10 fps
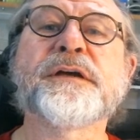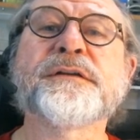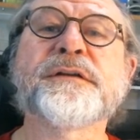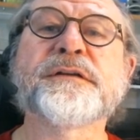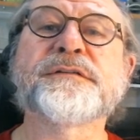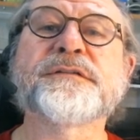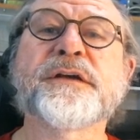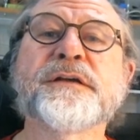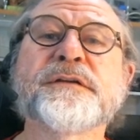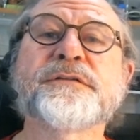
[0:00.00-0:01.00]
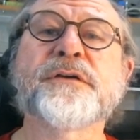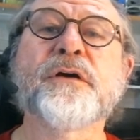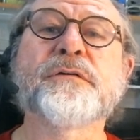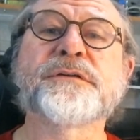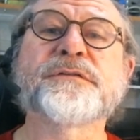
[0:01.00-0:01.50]
And this says,
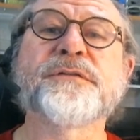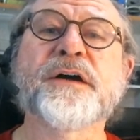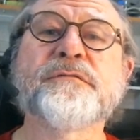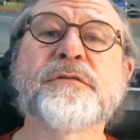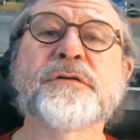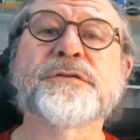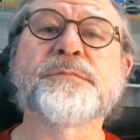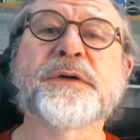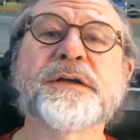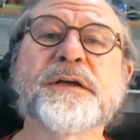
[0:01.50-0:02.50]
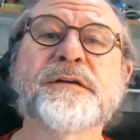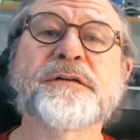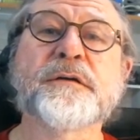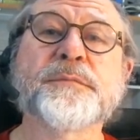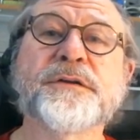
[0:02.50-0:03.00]
oh, it's 5 volts, but it can't
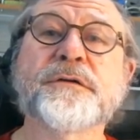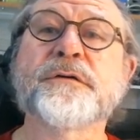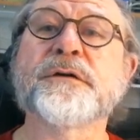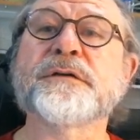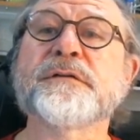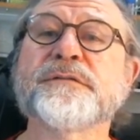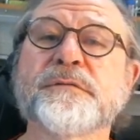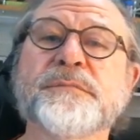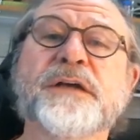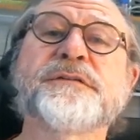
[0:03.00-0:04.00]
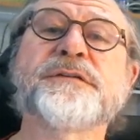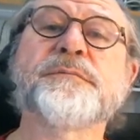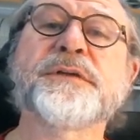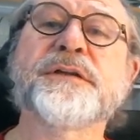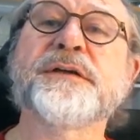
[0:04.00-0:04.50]
tell me the current because I'm not
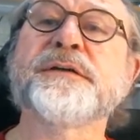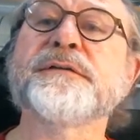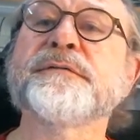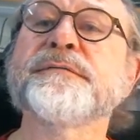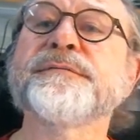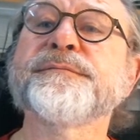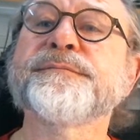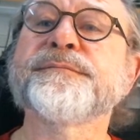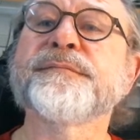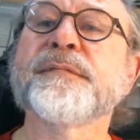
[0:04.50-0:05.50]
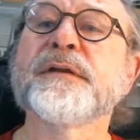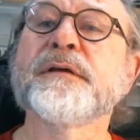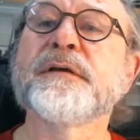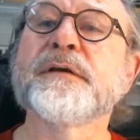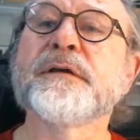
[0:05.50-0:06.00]
simulating.
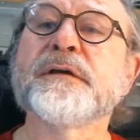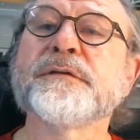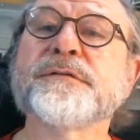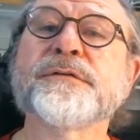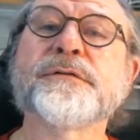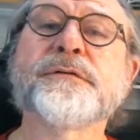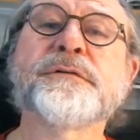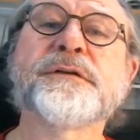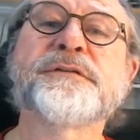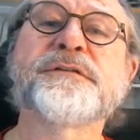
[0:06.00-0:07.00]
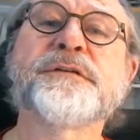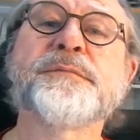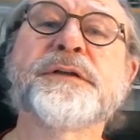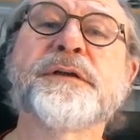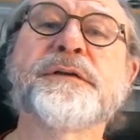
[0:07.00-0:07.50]
And so let's
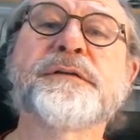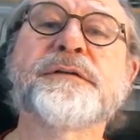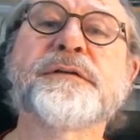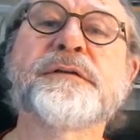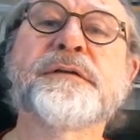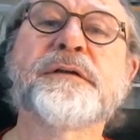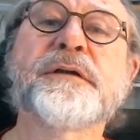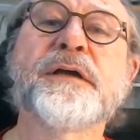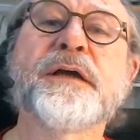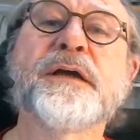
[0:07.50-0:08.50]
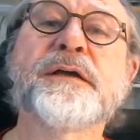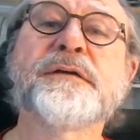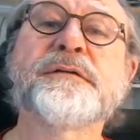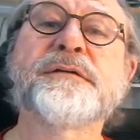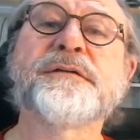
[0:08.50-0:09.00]
simulate,
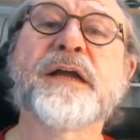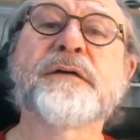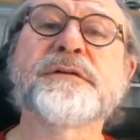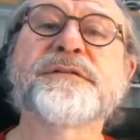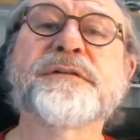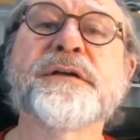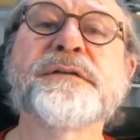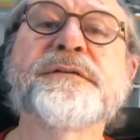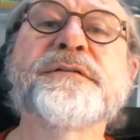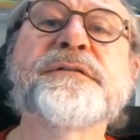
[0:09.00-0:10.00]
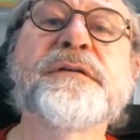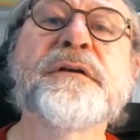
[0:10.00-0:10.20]
and now it says